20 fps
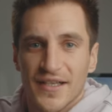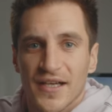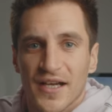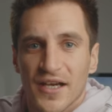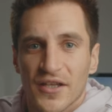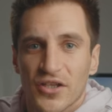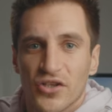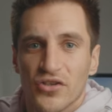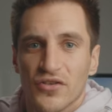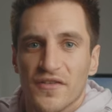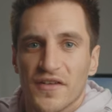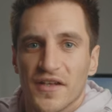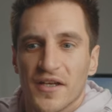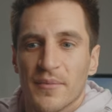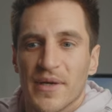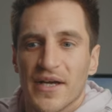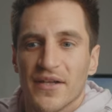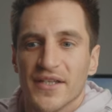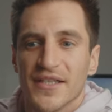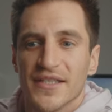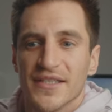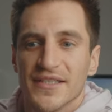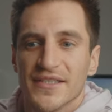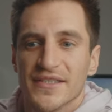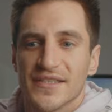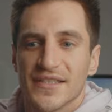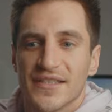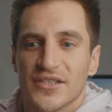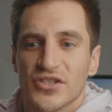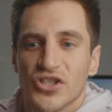And the good thing about
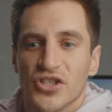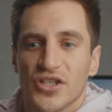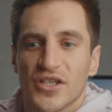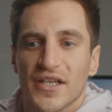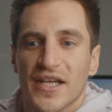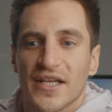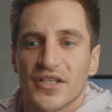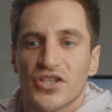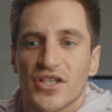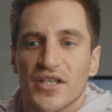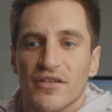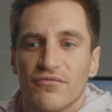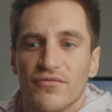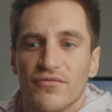these is you can actually